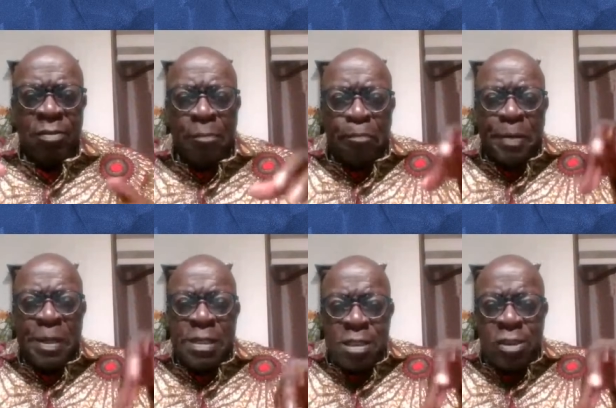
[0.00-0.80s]
that
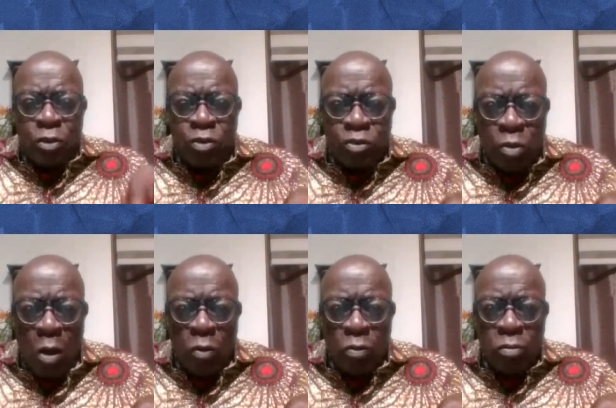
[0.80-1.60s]
being
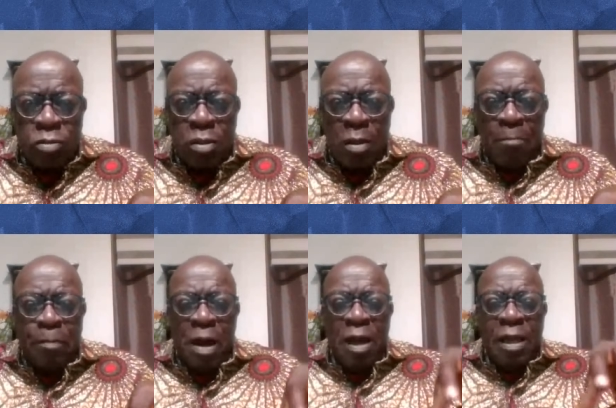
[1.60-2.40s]
controlled
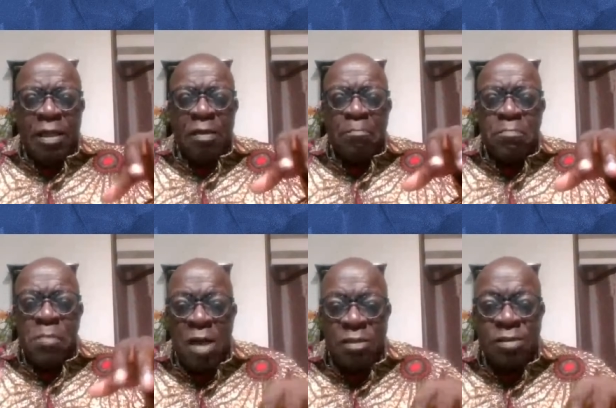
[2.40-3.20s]
by
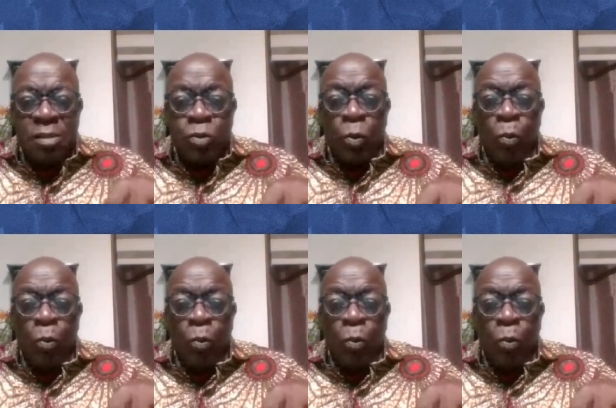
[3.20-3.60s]
masters